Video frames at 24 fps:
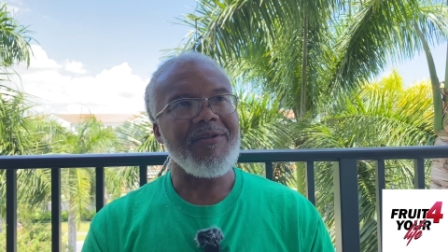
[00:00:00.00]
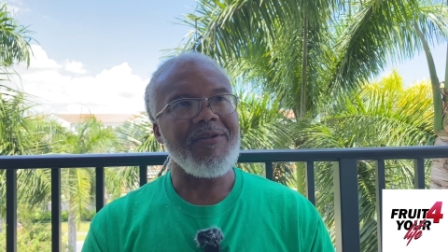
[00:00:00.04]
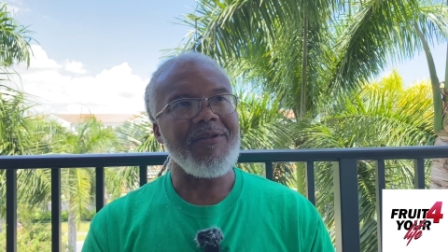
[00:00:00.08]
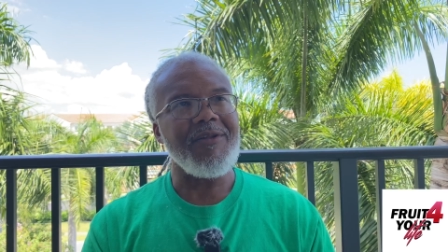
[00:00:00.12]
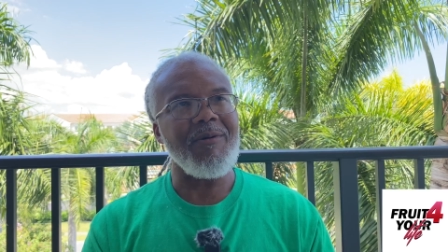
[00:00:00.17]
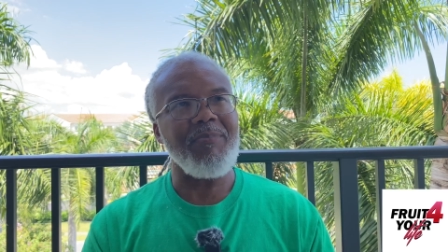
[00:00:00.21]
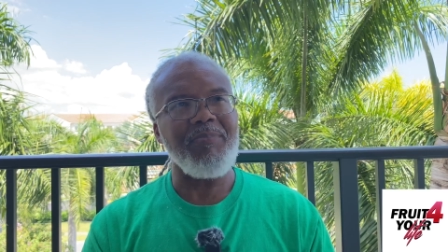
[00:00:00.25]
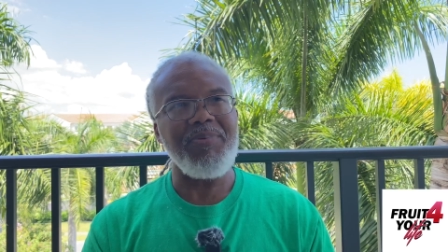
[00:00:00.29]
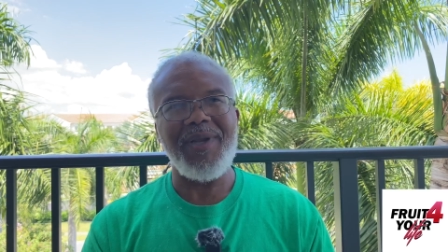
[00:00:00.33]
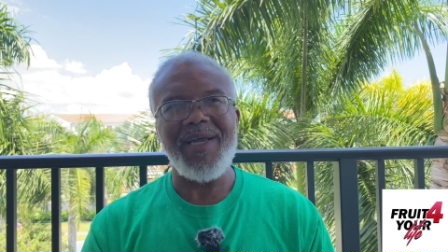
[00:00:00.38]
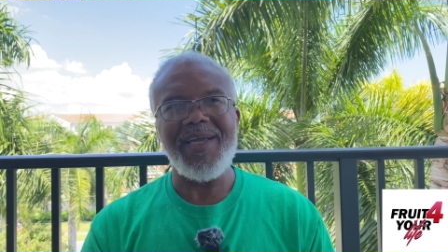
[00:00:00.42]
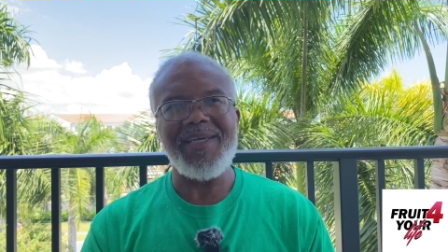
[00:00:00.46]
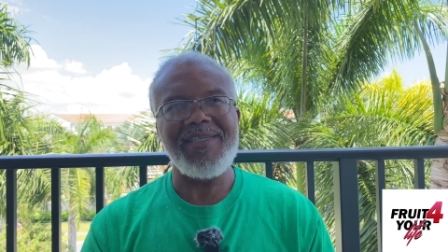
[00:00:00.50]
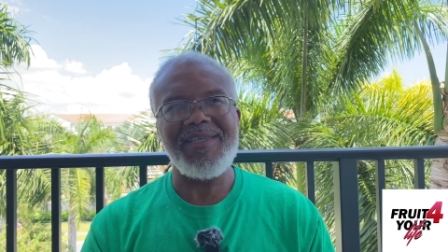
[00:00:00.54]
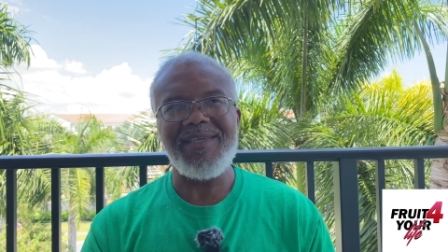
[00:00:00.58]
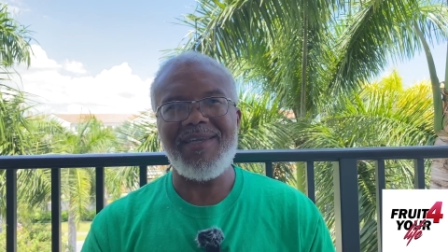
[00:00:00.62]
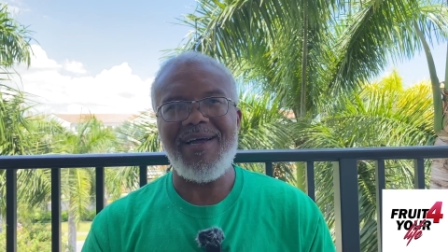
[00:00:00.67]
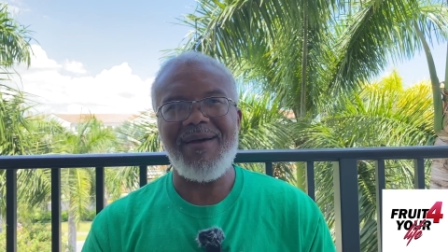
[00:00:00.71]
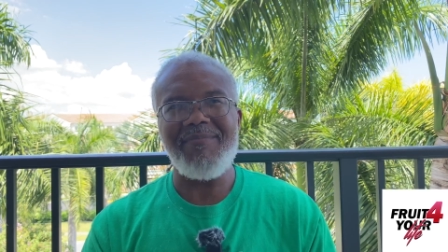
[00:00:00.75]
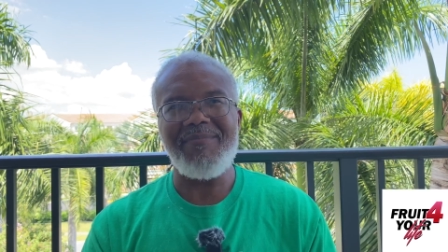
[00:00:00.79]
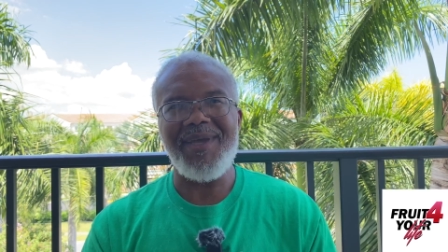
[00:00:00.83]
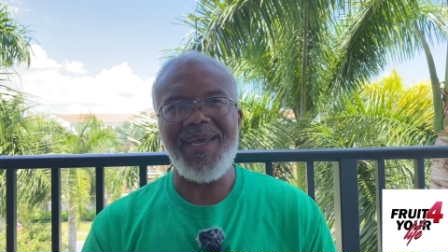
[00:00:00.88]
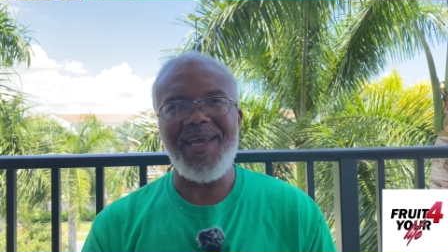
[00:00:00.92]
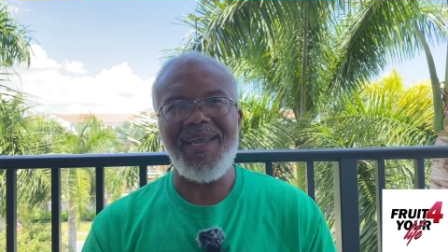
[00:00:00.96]
the place that
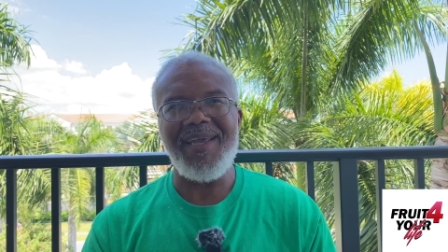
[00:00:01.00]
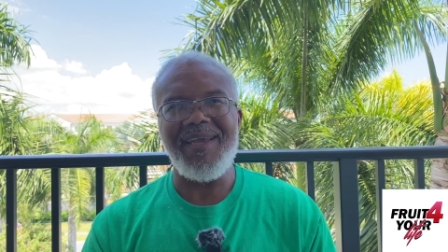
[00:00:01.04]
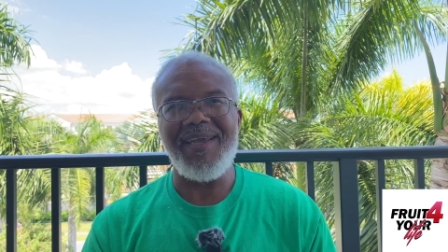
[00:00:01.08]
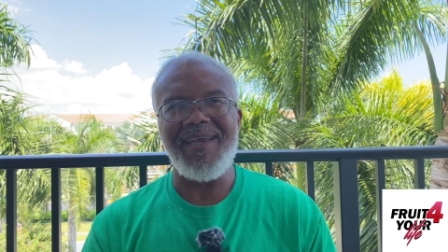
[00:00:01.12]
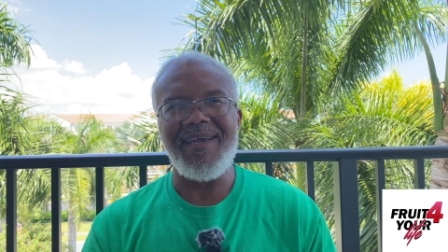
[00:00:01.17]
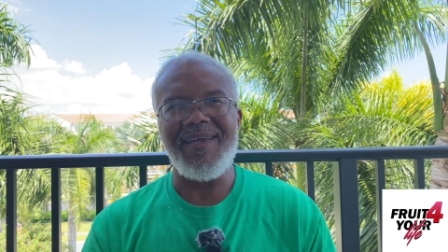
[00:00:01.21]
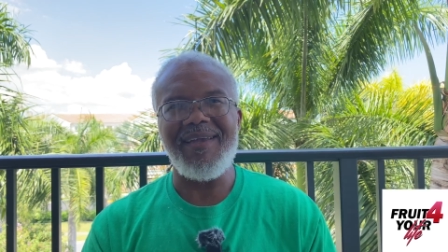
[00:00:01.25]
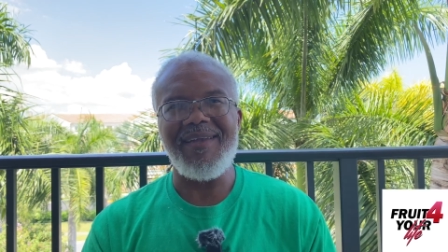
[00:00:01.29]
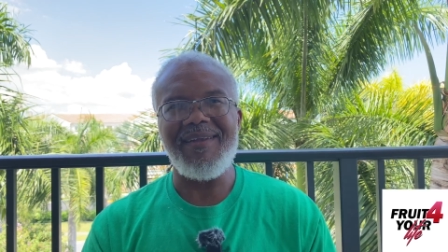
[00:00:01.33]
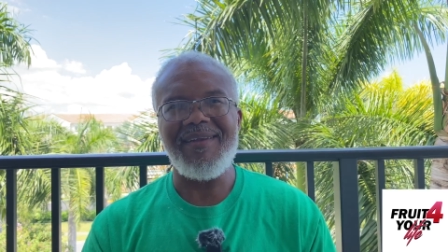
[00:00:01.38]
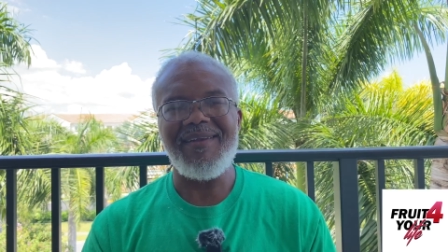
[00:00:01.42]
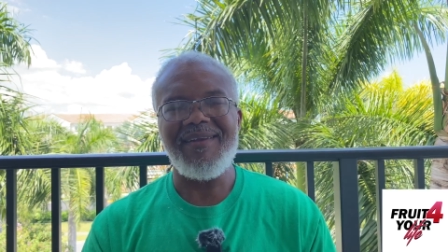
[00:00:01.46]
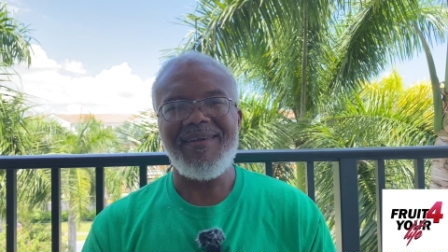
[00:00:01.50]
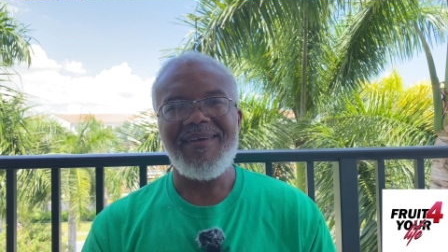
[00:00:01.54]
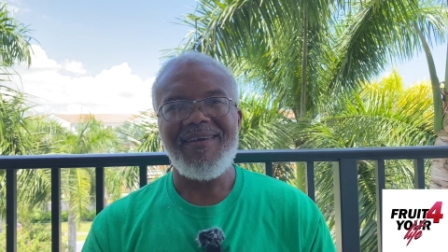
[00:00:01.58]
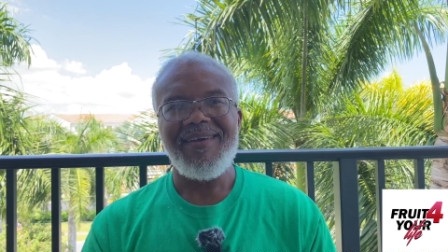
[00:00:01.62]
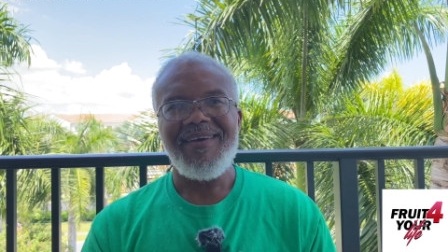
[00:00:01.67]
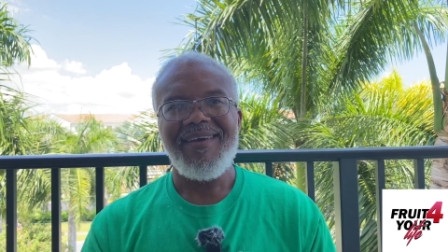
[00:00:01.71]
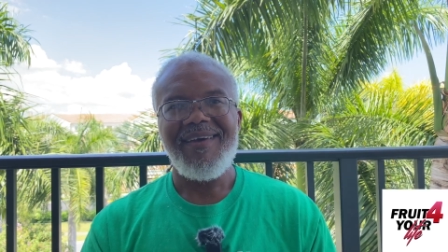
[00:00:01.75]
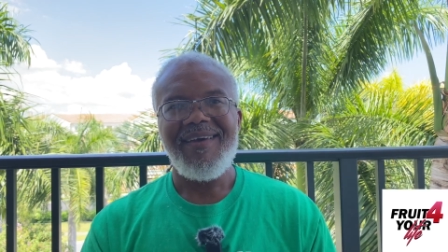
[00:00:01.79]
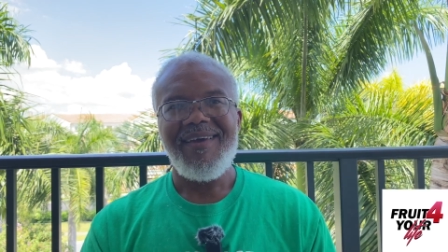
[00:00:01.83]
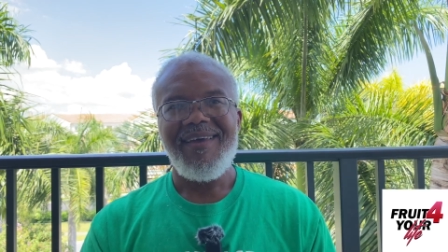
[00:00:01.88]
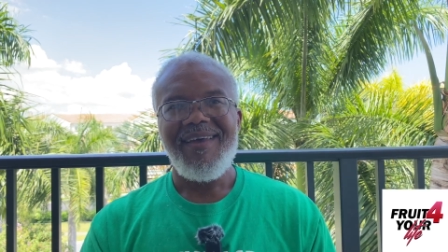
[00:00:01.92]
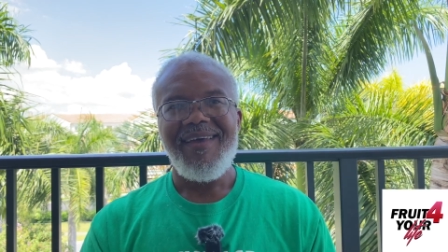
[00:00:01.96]
I'm getting it
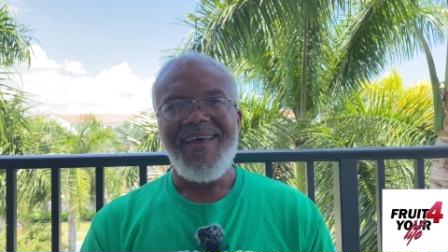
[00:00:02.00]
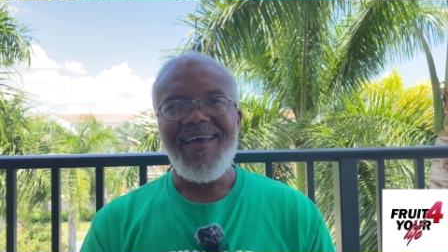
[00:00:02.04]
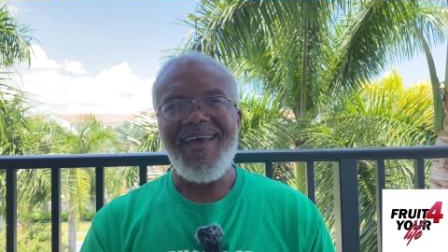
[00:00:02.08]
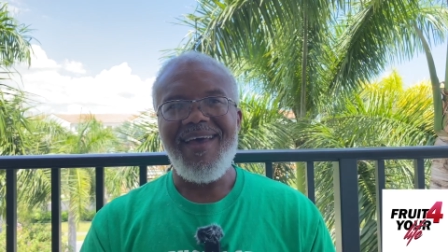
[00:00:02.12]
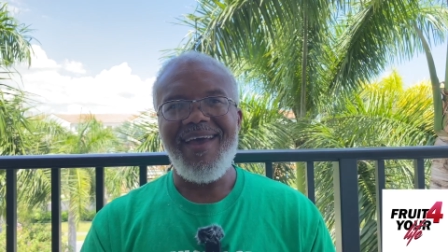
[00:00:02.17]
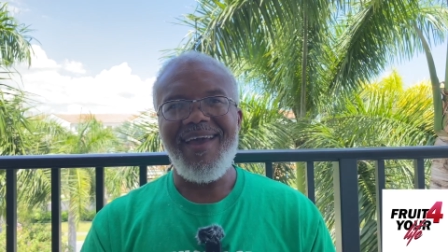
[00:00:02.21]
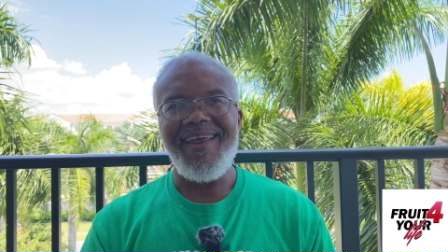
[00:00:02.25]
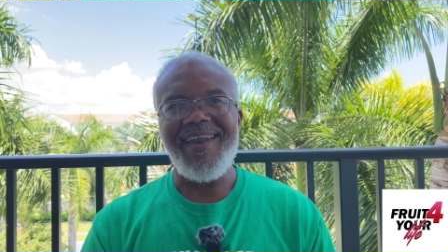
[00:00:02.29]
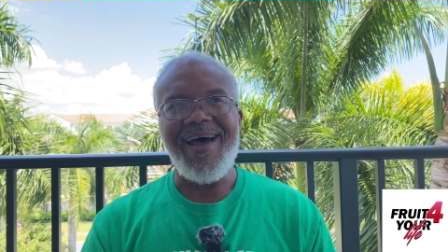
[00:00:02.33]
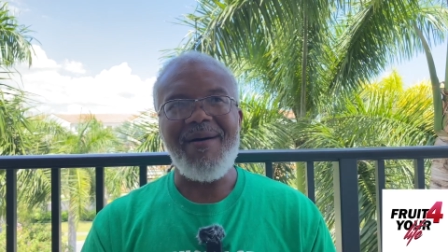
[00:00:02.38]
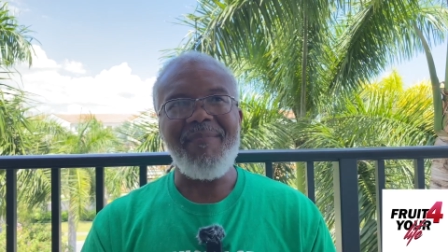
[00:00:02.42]
and